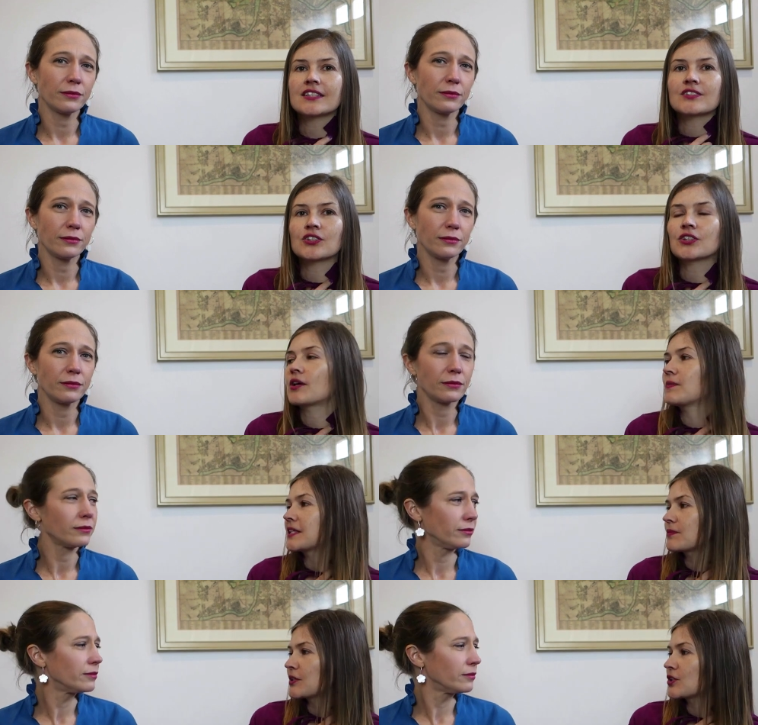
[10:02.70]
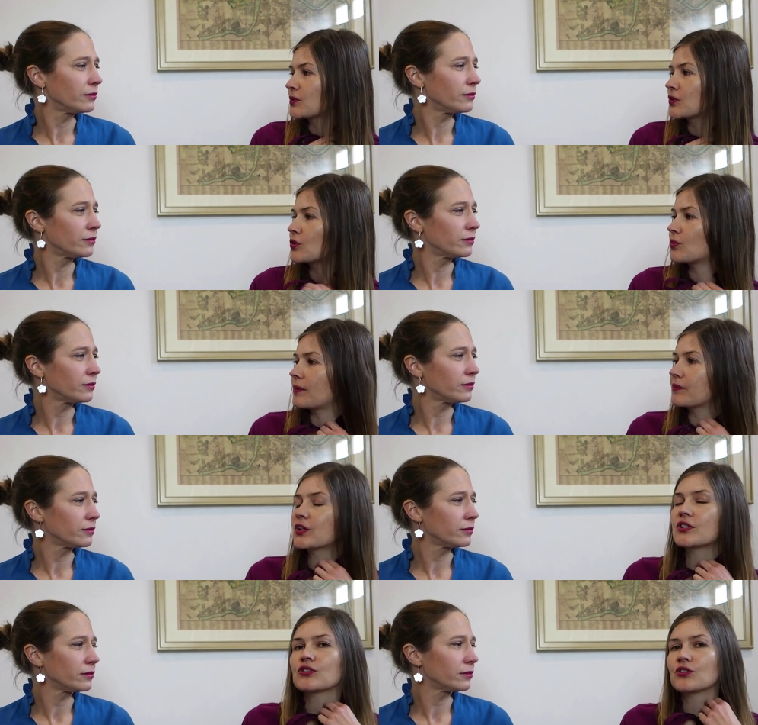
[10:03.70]
Speaker 1: is good. I mean, especially with your one,
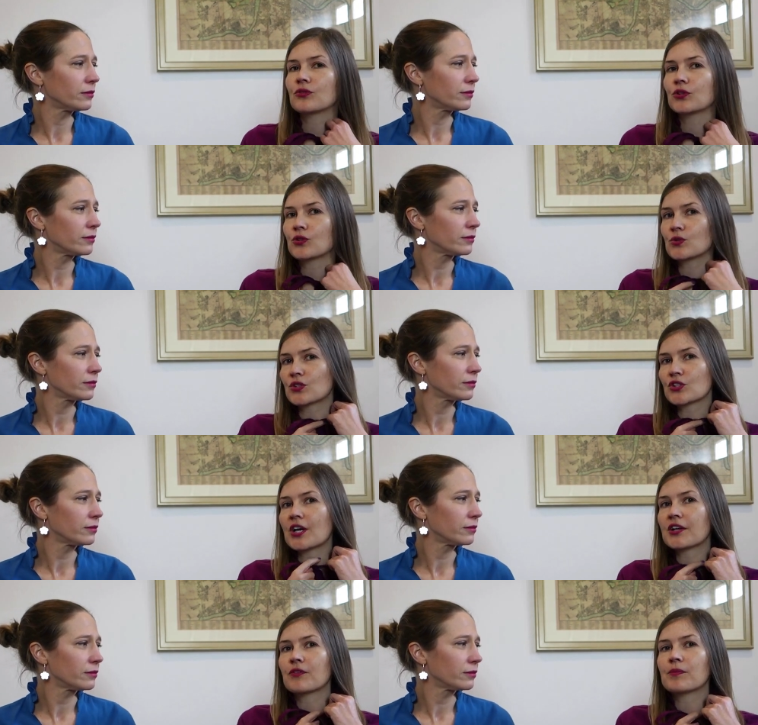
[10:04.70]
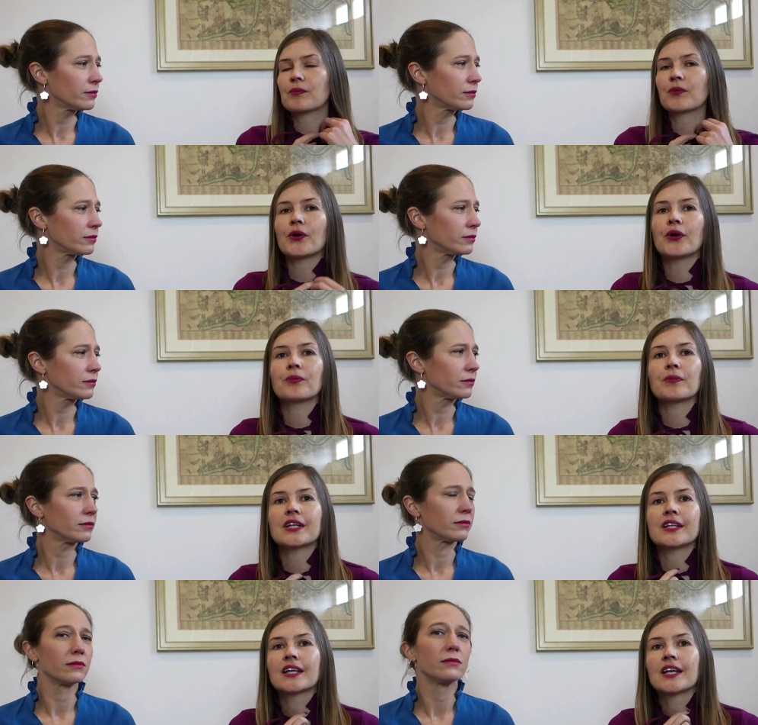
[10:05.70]
because you, yours is kind of a bit more
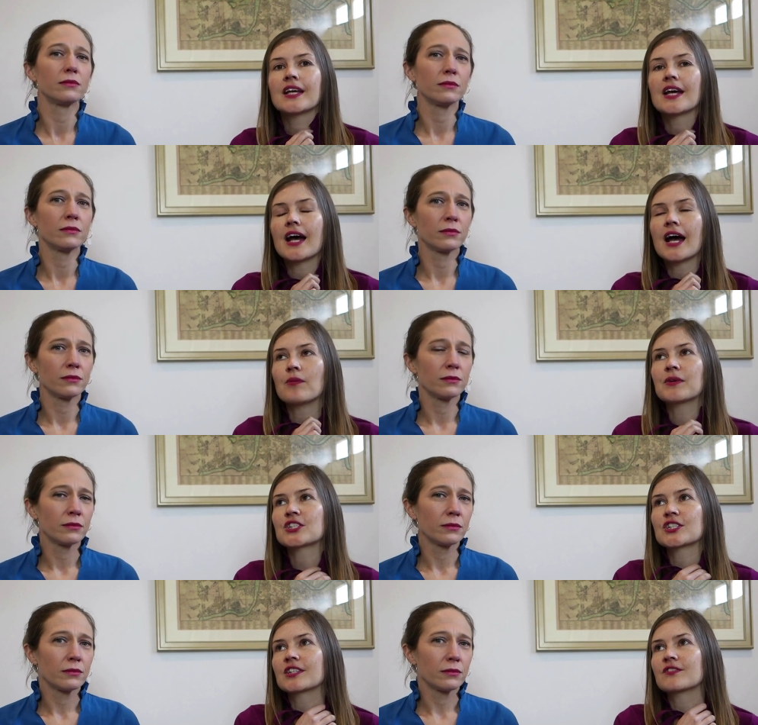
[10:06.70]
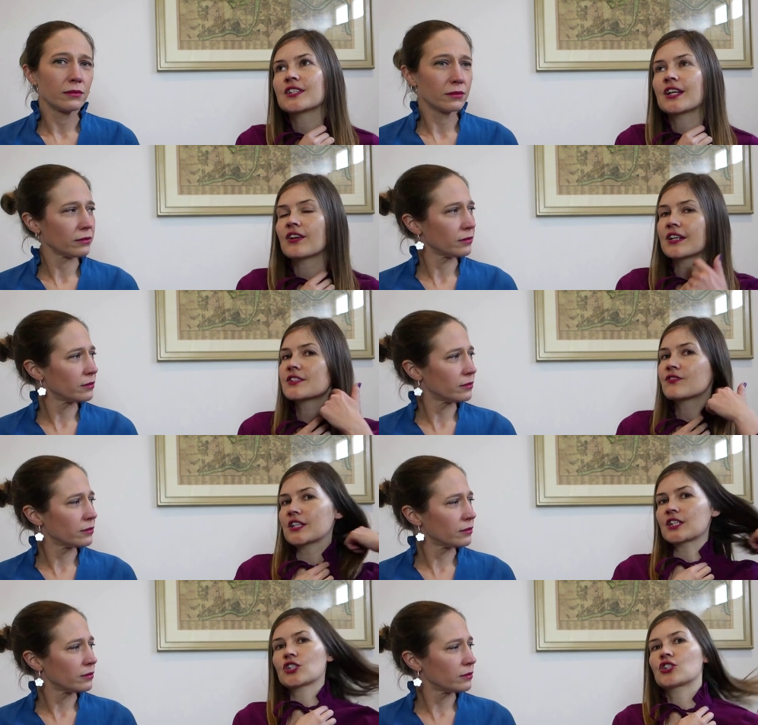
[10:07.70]
open. Um, it just gives that nice
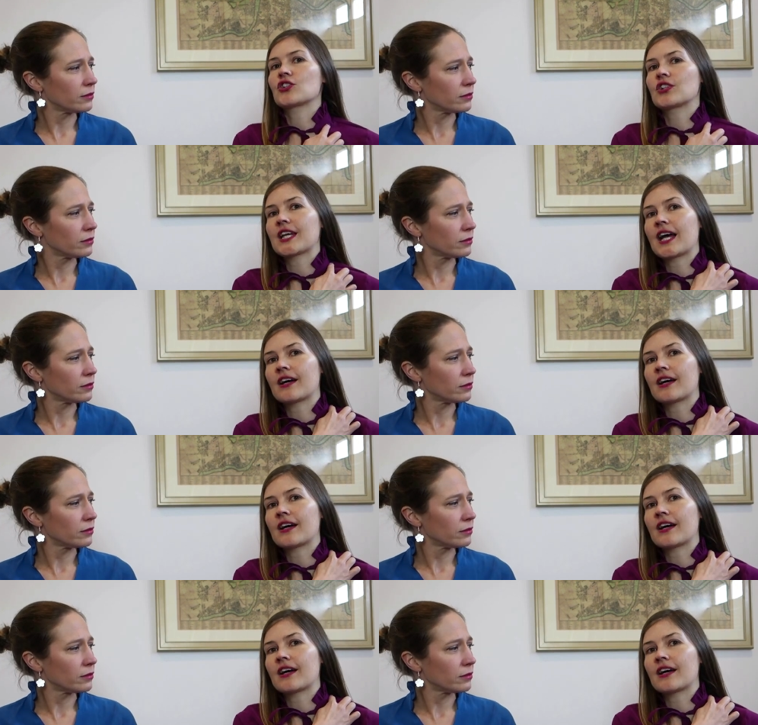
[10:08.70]
finish to the